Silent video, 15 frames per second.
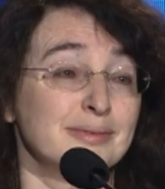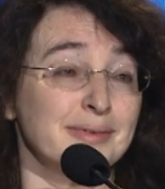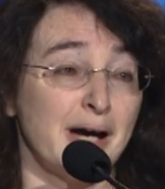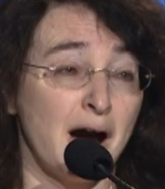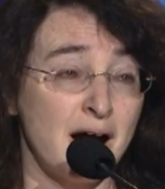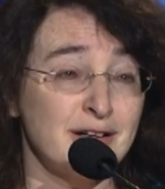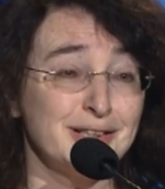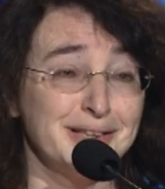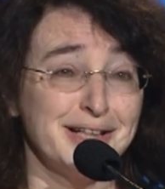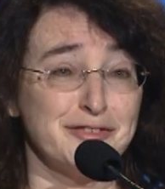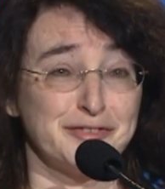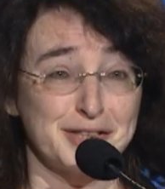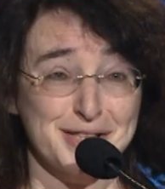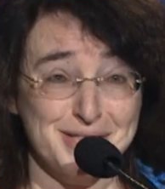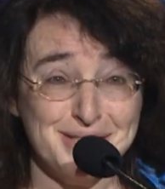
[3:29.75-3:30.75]
RNA
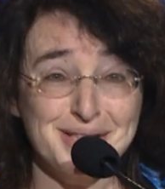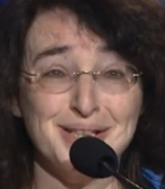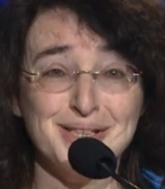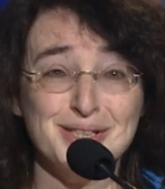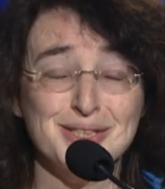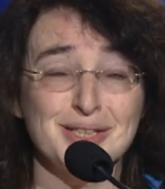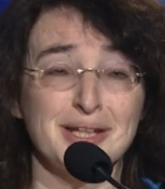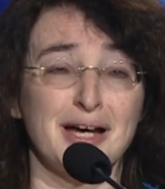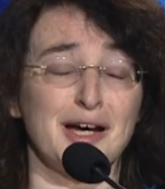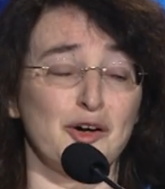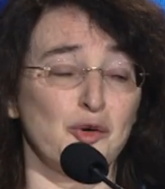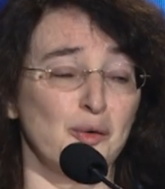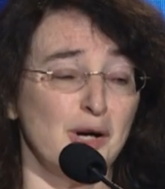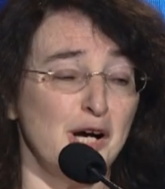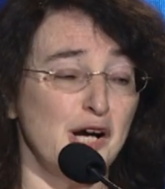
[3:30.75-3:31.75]
vaccines now,
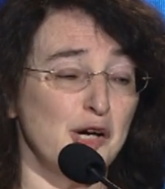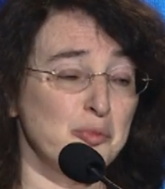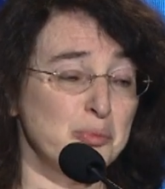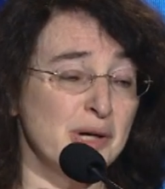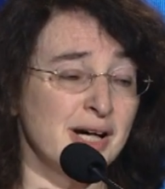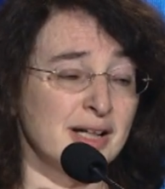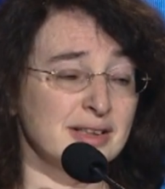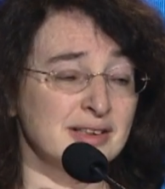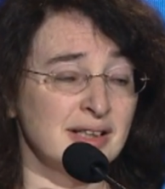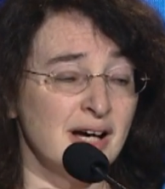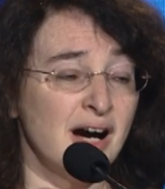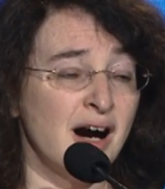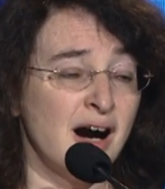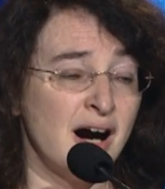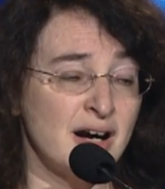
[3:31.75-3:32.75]
but
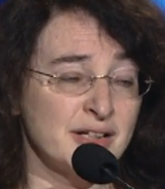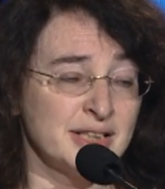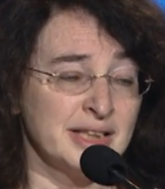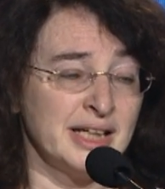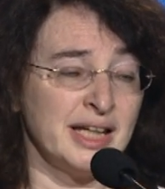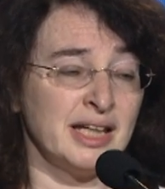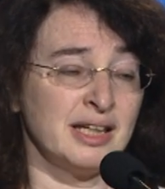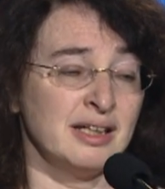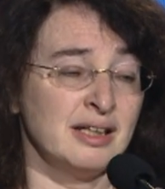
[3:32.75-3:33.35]
RNA